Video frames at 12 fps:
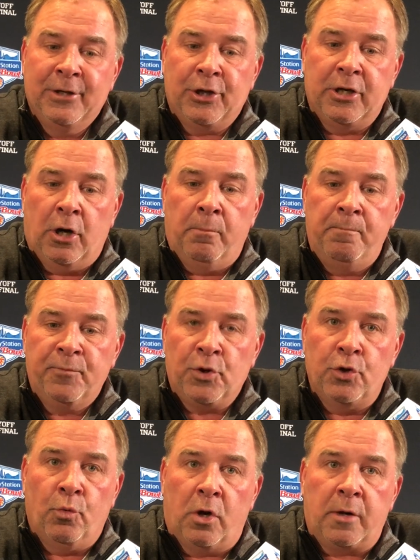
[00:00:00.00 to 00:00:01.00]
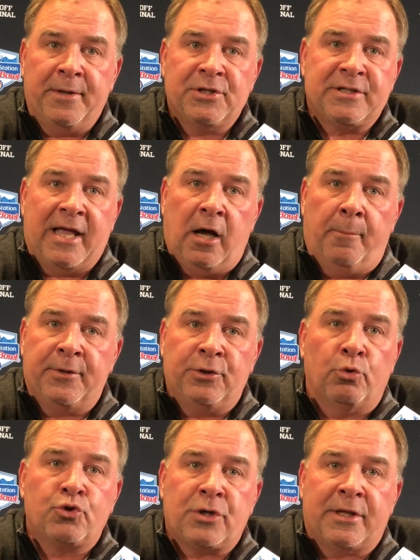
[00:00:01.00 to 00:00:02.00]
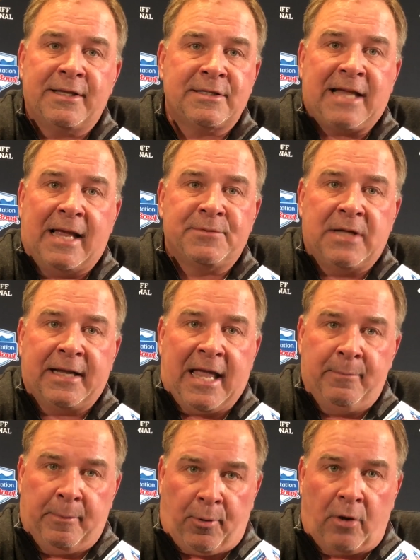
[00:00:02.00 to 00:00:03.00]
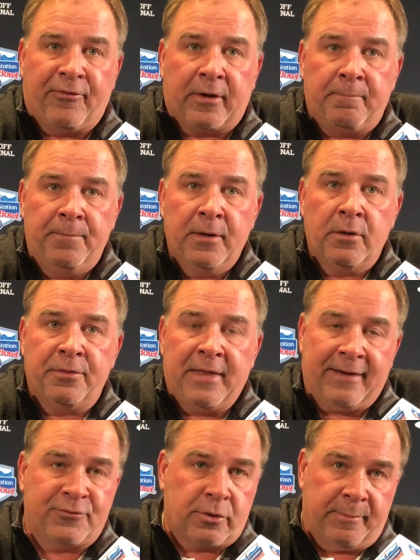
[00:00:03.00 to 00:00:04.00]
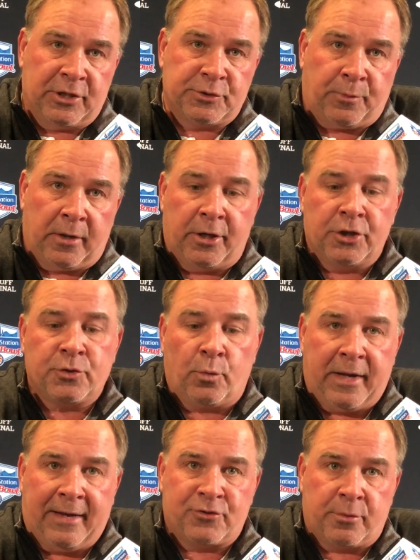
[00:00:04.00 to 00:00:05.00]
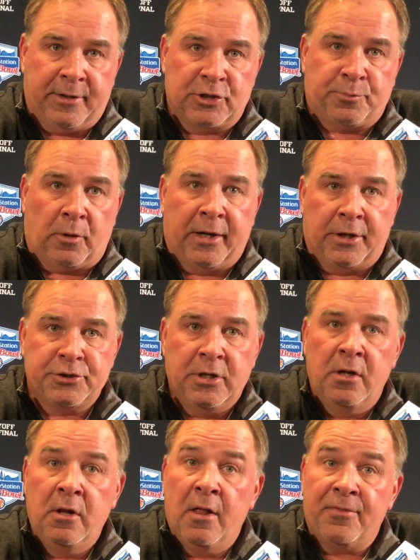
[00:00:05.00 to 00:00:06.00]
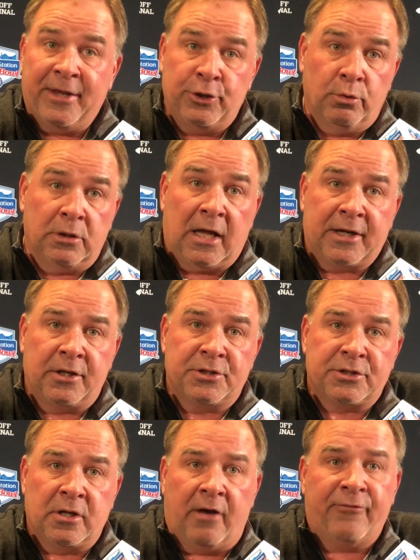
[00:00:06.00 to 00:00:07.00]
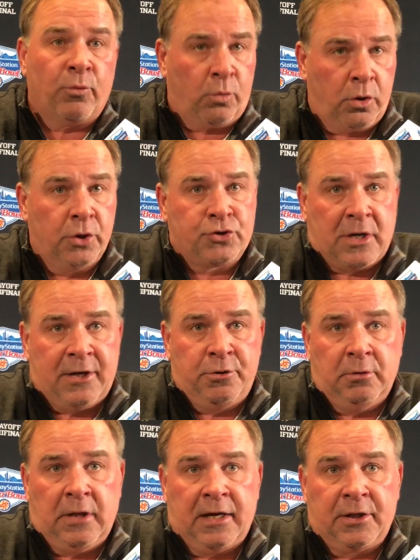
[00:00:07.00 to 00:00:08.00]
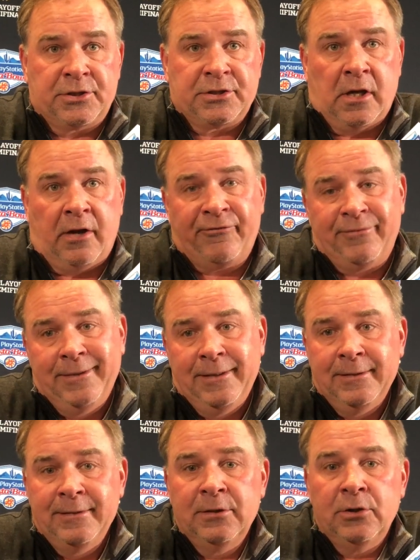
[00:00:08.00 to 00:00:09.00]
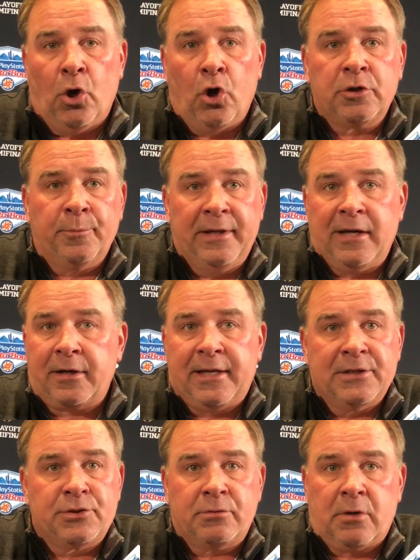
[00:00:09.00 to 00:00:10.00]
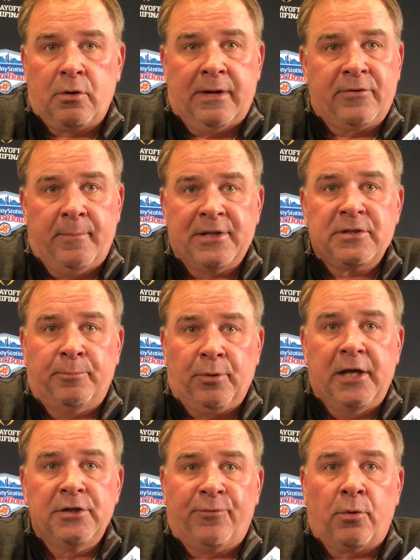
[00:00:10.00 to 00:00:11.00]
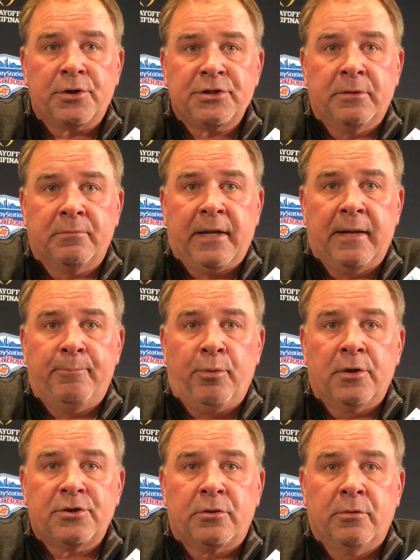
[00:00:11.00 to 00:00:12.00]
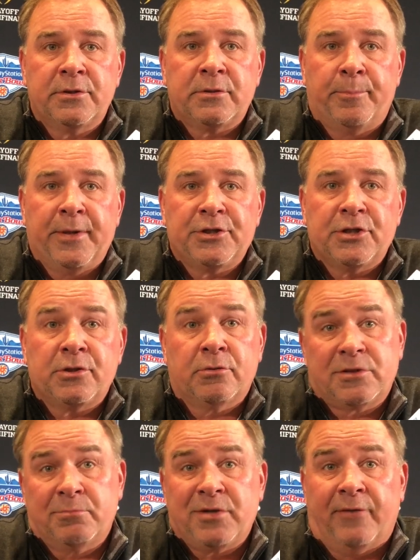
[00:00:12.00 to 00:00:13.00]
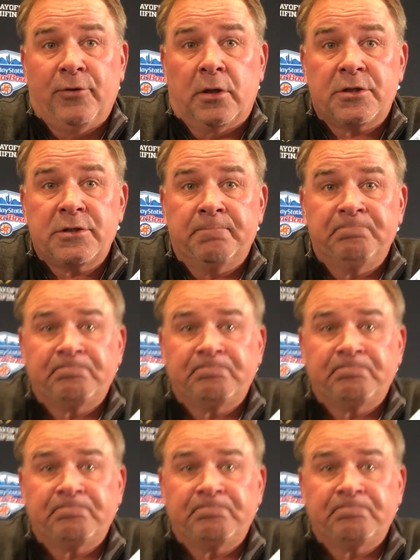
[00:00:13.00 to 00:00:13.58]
you want to be sound, but this game's not a game of perfect. They have tremendous players. We have tremendous players. They do a lot of good stuff. We're going to try to do a lot of good stuff. Ultimately, our kids are going to have to make some plays for us and pull us through in some pinches on some tough looks.